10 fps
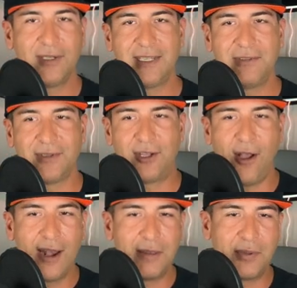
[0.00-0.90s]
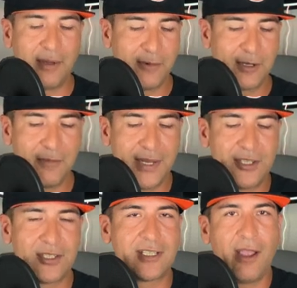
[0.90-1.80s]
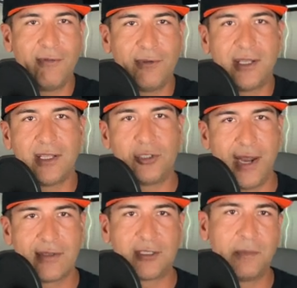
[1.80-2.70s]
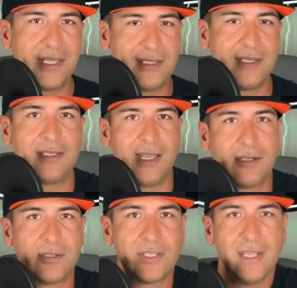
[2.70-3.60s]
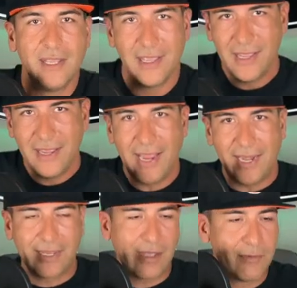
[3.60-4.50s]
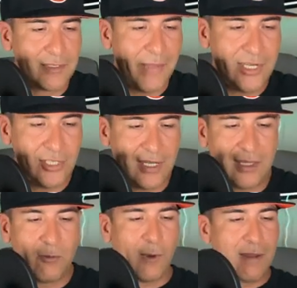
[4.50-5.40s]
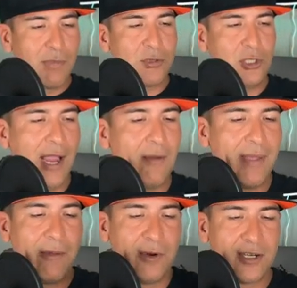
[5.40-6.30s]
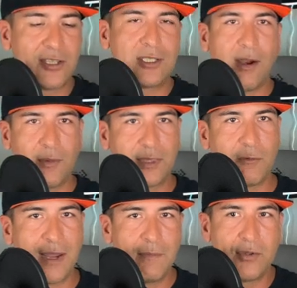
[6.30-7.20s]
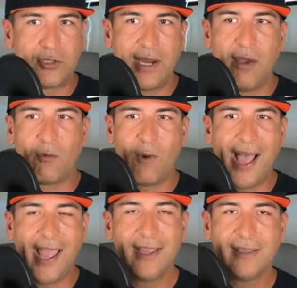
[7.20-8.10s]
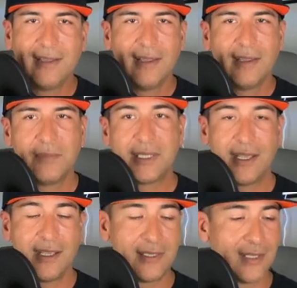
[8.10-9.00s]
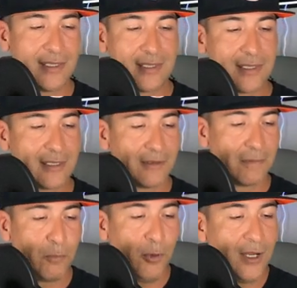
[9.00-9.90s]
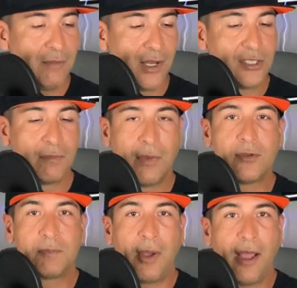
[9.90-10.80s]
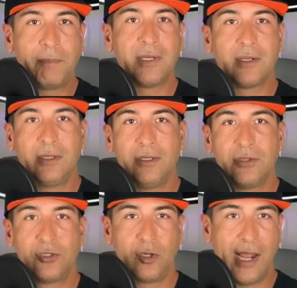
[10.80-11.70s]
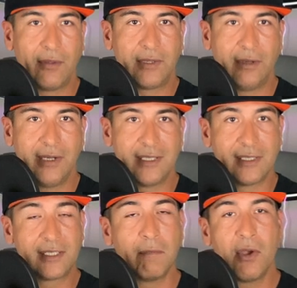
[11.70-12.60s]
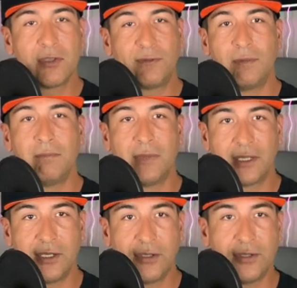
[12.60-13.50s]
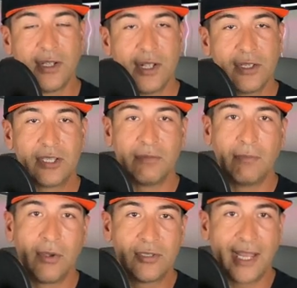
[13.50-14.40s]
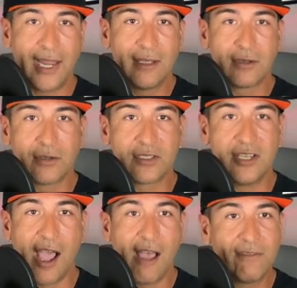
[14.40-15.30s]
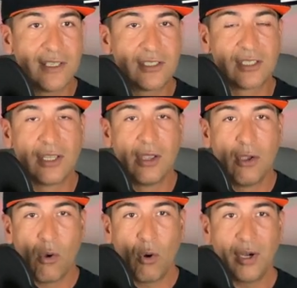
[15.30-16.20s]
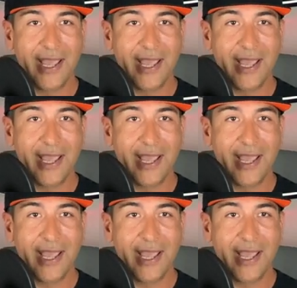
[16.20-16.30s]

to even call it, but we're going to be just covering the trout species, anglers. And like I was mentioning, the rainbow trout, man, we're going to start with the rainbow trout. Why? Because it's pretty much the most popular trout there is. It's the most familiar to most anglers, novice or